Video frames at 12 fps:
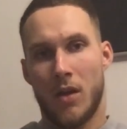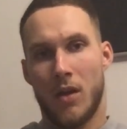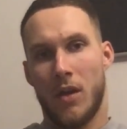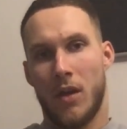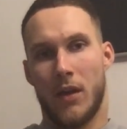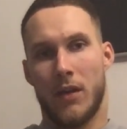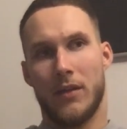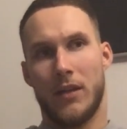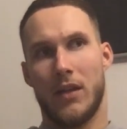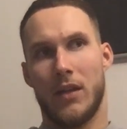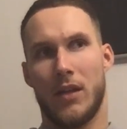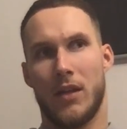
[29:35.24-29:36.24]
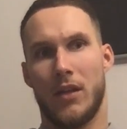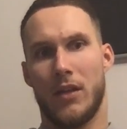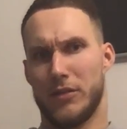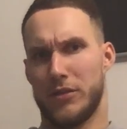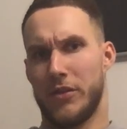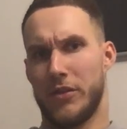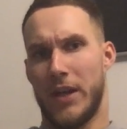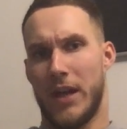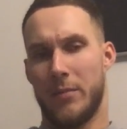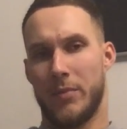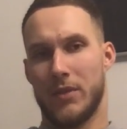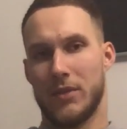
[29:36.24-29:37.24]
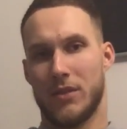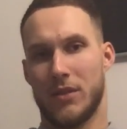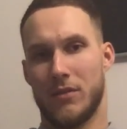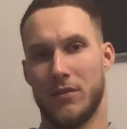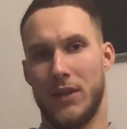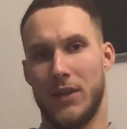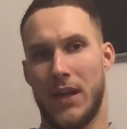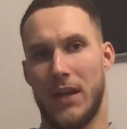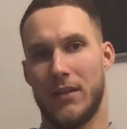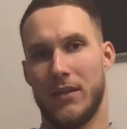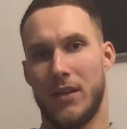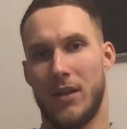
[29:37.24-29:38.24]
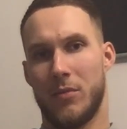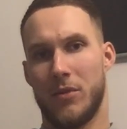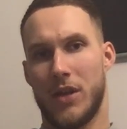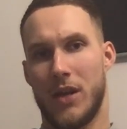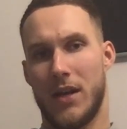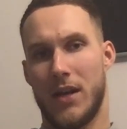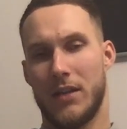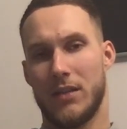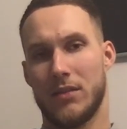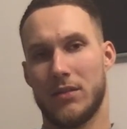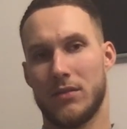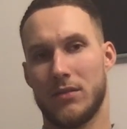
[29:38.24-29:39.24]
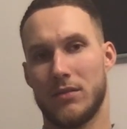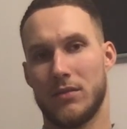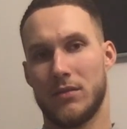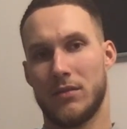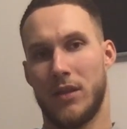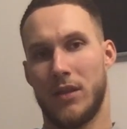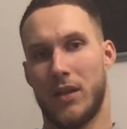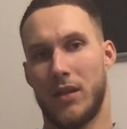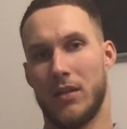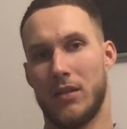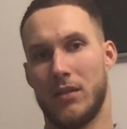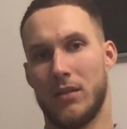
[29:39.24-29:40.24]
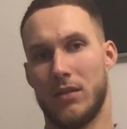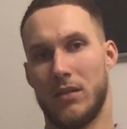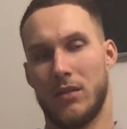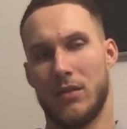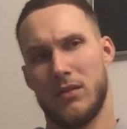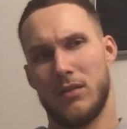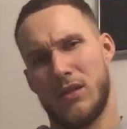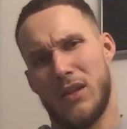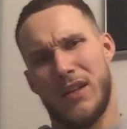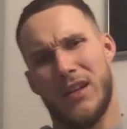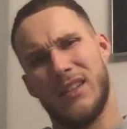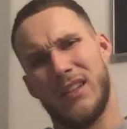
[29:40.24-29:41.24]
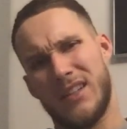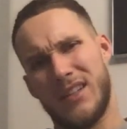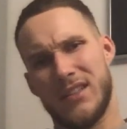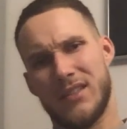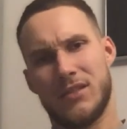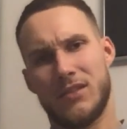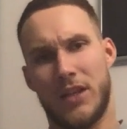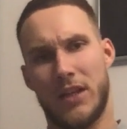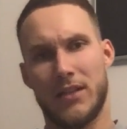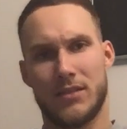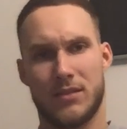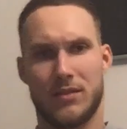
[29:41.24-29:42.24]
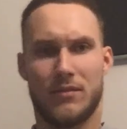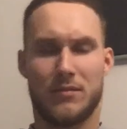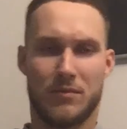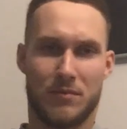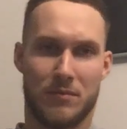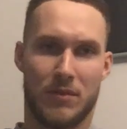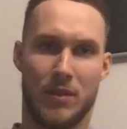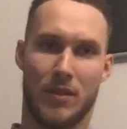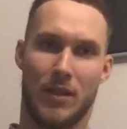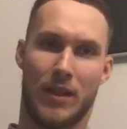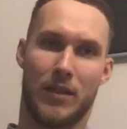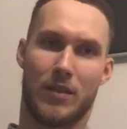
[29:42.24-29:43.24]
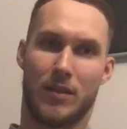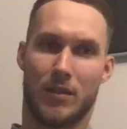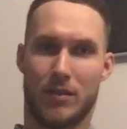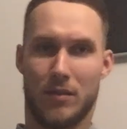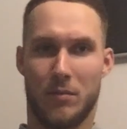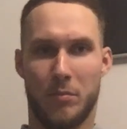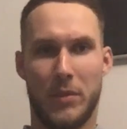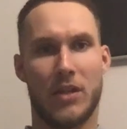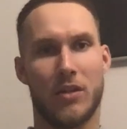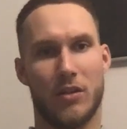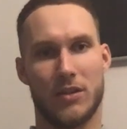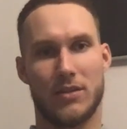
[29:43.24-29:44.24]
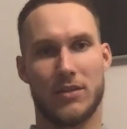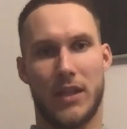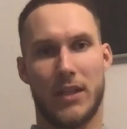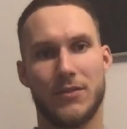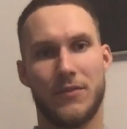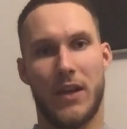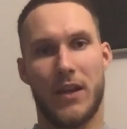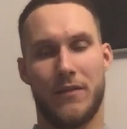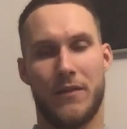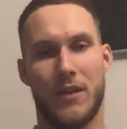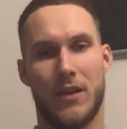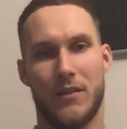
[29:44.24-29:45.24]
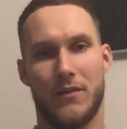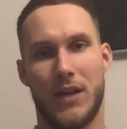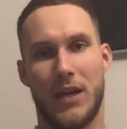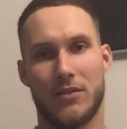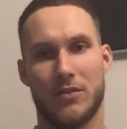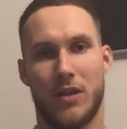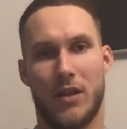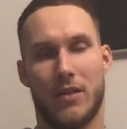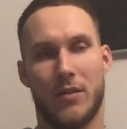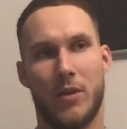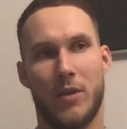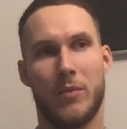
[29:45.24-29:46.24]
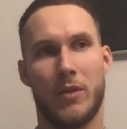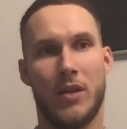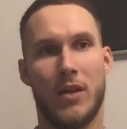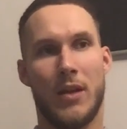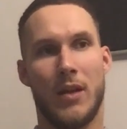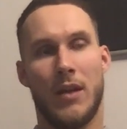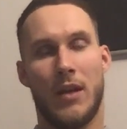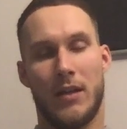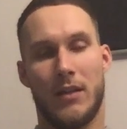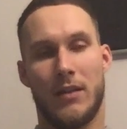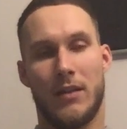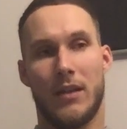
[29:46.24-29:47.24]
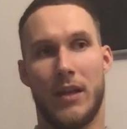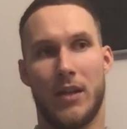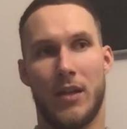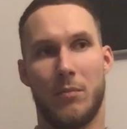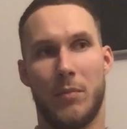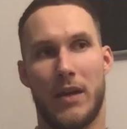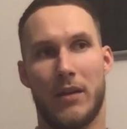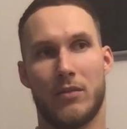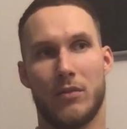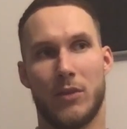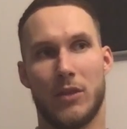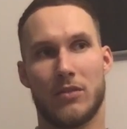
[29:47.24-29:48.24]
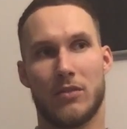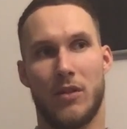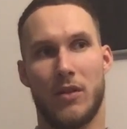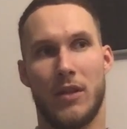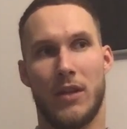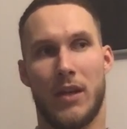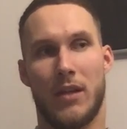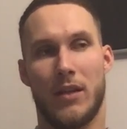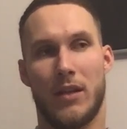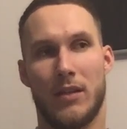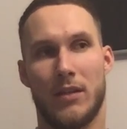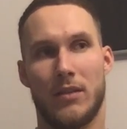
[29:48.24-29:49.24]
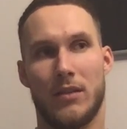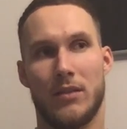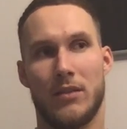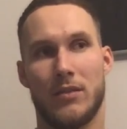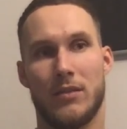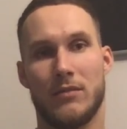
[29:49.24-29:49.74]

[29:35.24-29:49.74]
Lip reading: and the injury happened. So we had MRI, and I had like a stress, like micro stress fracture. I remember, and then I came back to Baskonia, and I